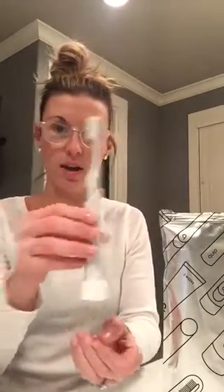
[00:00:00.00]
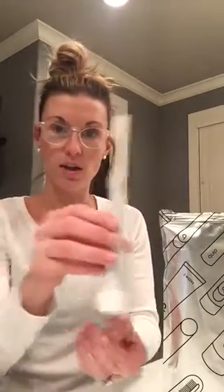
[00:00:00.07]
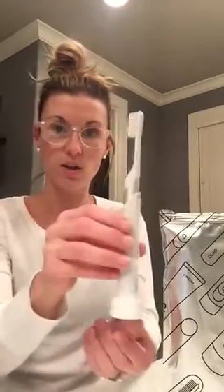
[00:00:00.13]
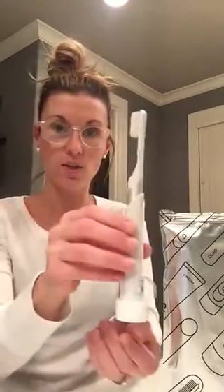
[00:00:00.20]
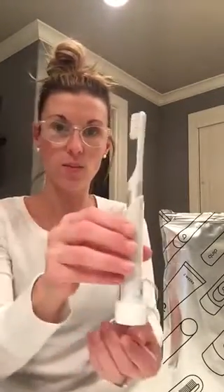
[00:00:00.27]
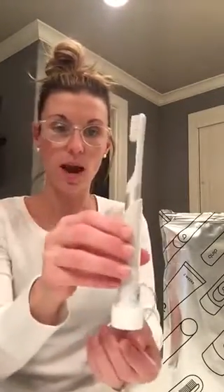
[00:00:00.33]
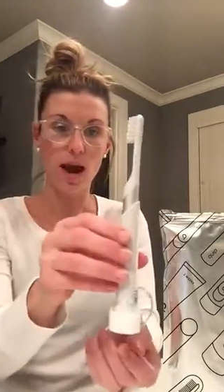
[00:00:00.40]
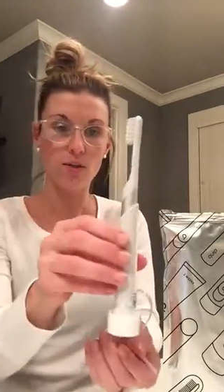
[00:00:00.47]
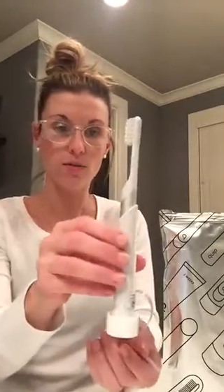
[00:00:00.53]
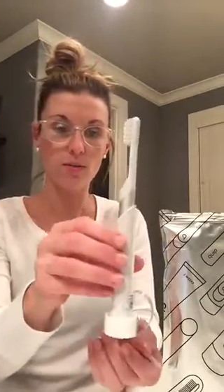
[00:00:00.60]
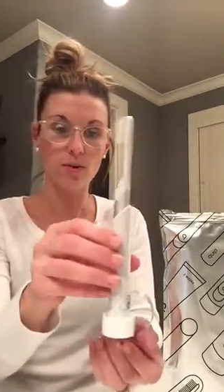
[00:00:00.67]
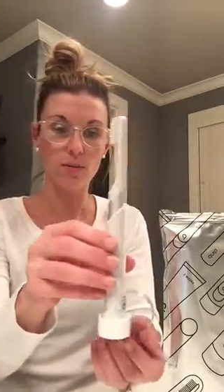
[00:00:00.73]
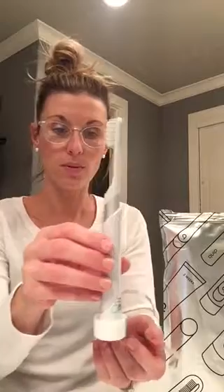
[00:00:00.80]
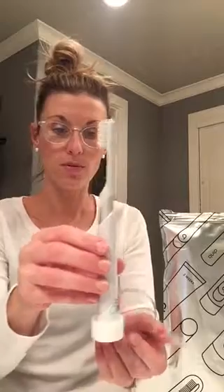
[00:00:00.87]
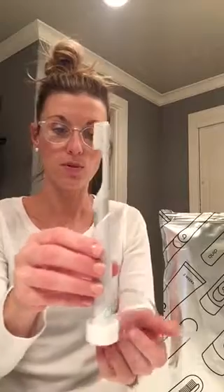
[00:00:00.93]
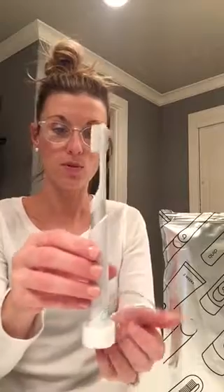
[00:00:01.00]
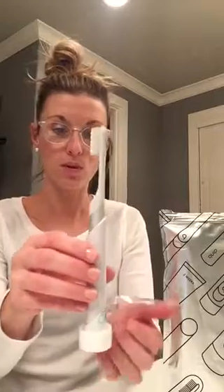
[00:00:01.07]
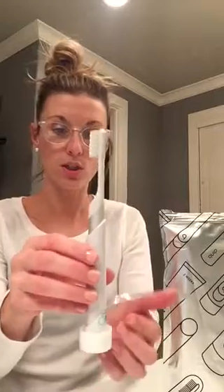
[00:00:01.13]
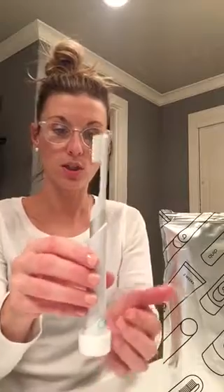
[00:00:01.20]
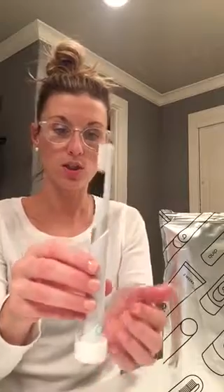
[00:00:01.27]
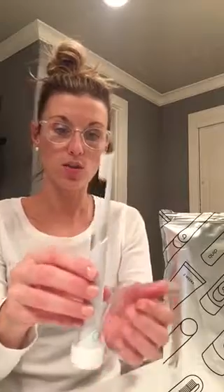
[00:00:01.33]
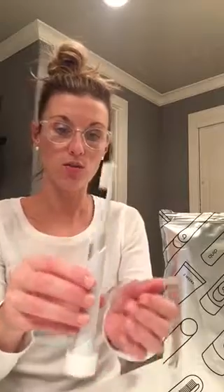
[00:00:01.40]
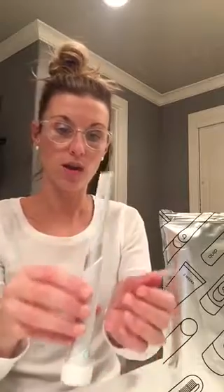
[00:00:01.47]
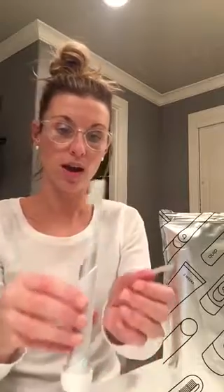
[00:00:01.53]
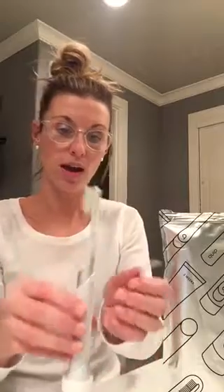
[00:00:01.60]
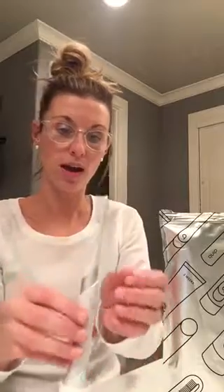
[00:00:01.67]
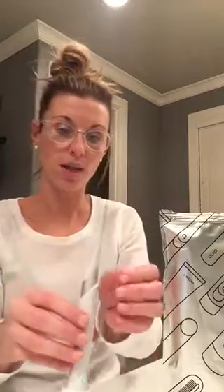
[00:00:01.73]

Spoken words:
in your bathroom if you wish to do that.